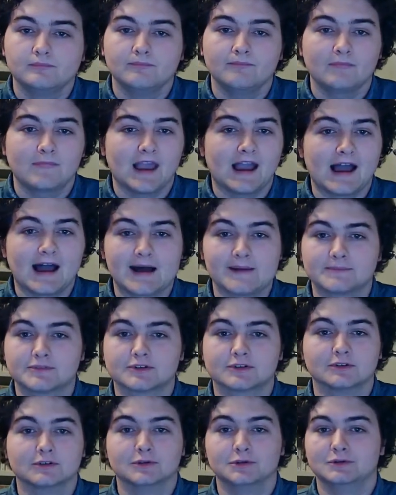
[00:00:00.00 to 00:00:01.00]

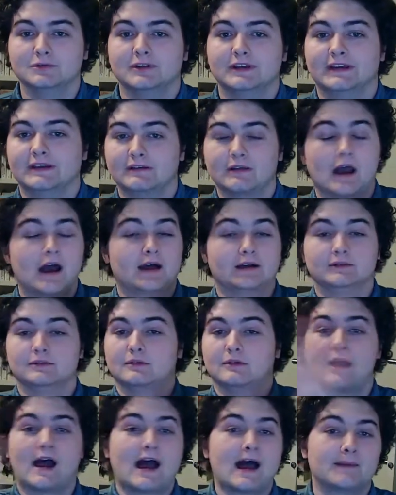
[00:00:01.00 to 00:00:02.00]
Absolutely, I
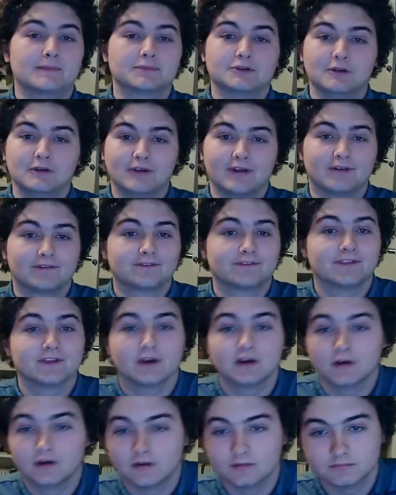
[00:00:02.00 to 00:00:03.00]
absolutely love
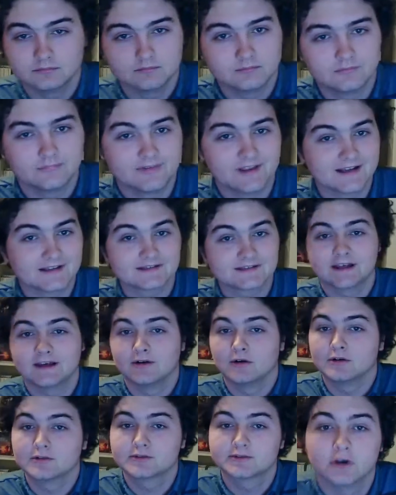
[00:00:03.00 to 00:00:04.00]
this, and
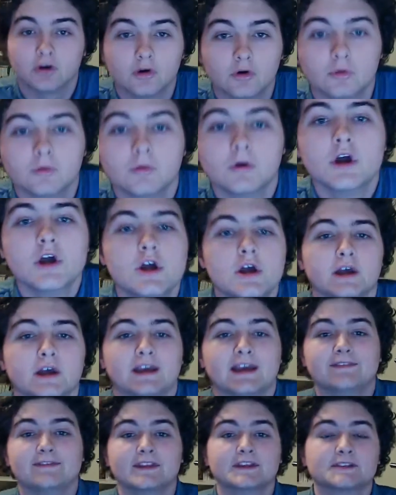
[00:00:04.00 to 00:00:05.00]
also
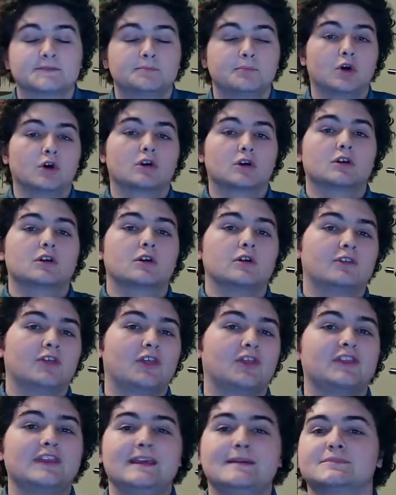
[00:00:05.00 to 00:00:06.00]
in this book, the
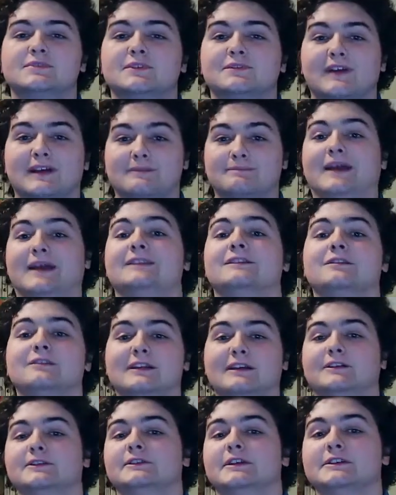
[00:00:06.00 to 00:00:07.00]
themes of like mental
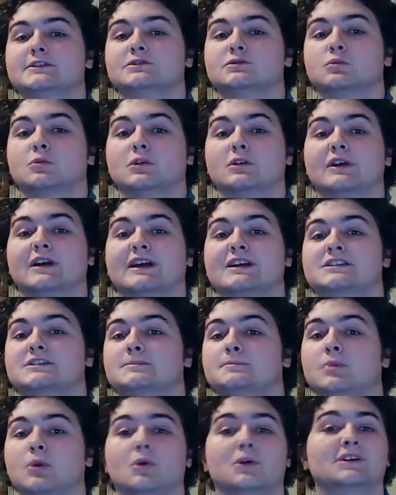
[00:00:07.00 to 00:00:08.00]
illness were
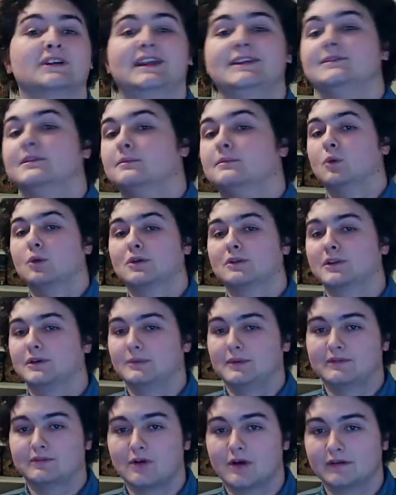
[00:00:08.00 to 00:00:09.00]
explored even than
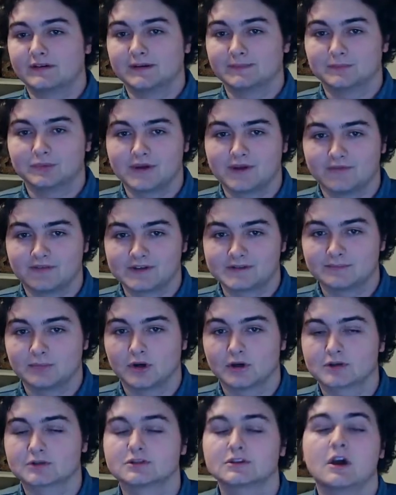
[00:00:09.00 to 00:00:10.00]
we've gotten in previous
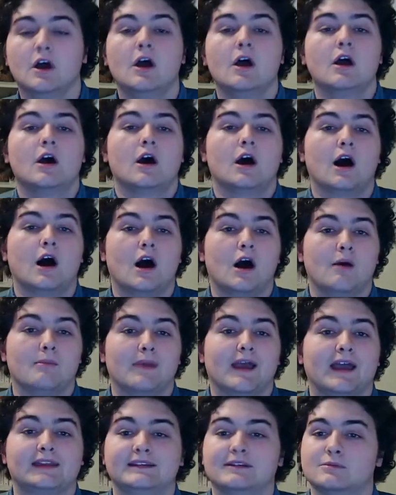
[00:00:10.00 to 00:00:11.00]
books,
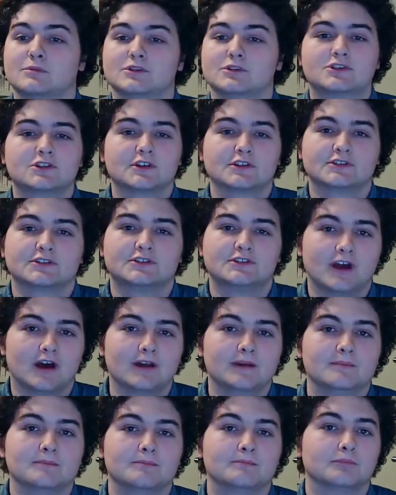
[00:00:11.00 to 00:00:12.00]
and it was just
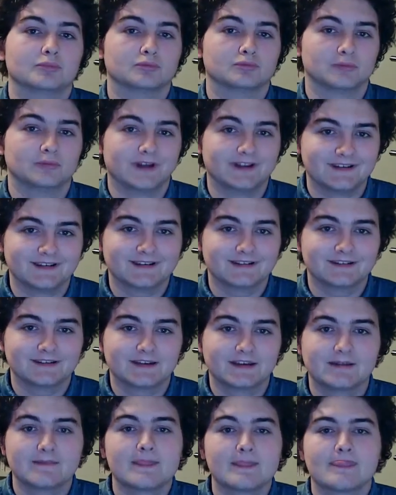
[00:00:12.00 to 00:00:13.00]
done
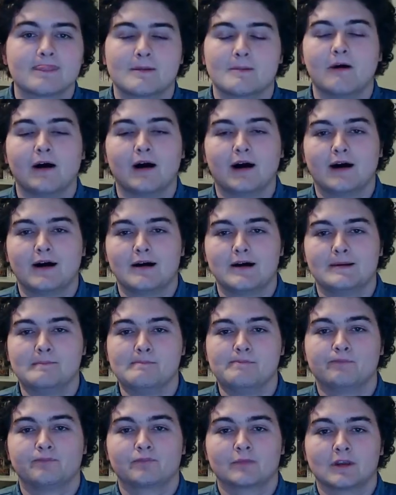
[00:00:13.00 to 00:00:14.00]
brilliantly.
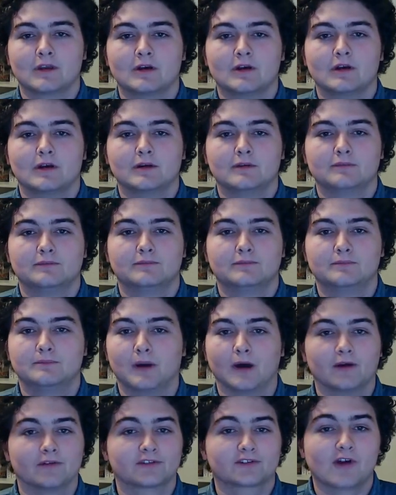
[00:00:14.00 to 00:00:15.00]

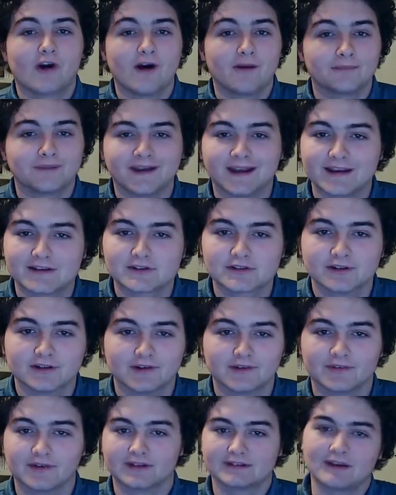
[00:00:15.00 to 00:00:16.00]
The combination
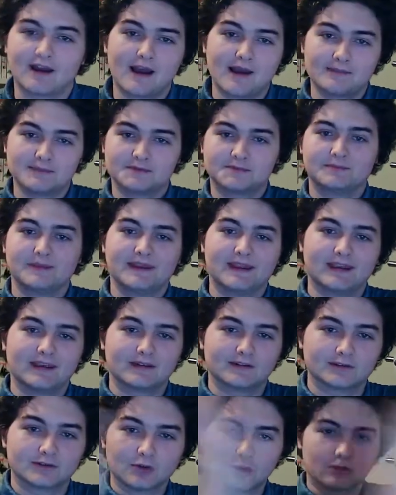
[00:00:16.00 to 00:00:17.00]
of at times
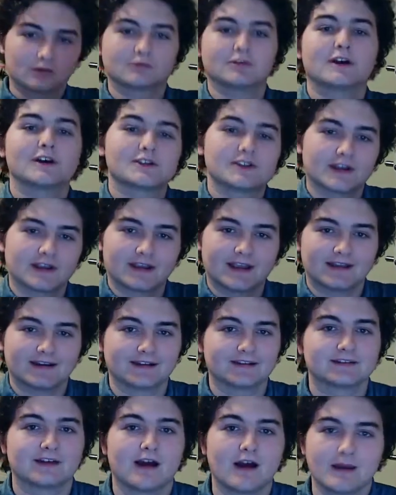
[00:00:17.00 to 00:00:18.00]
being soul crushing and
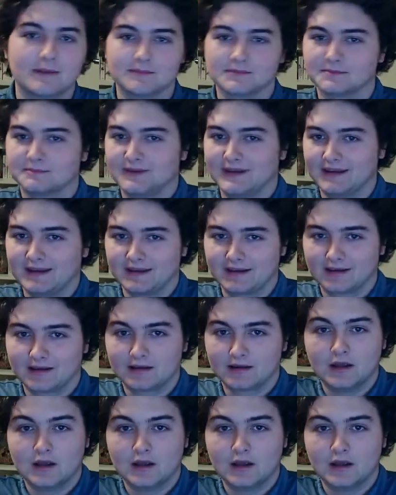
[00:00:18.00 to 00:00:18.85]
at times being